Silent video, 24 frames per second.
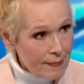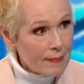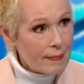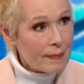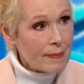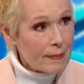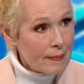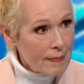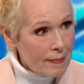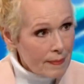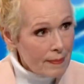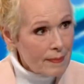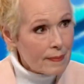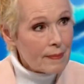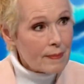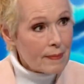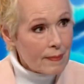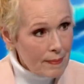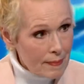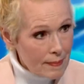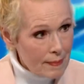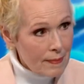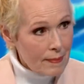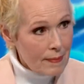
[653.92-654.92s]
the definition
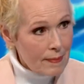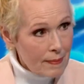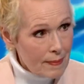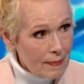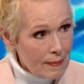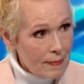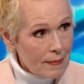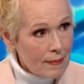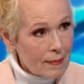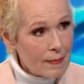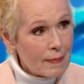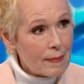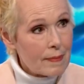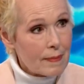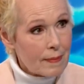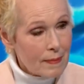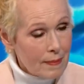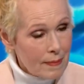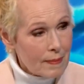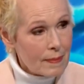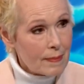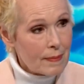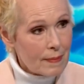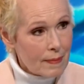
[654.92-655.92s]
of, of rape,
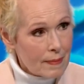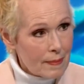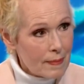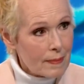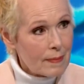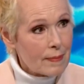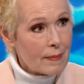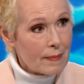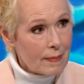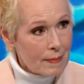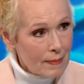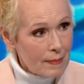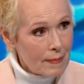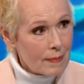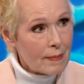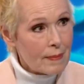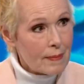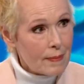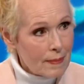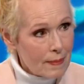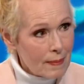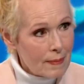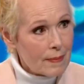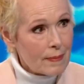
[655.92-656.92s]
one
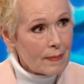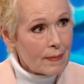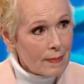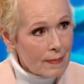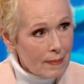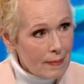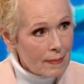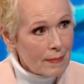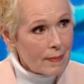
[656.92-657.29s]
definition.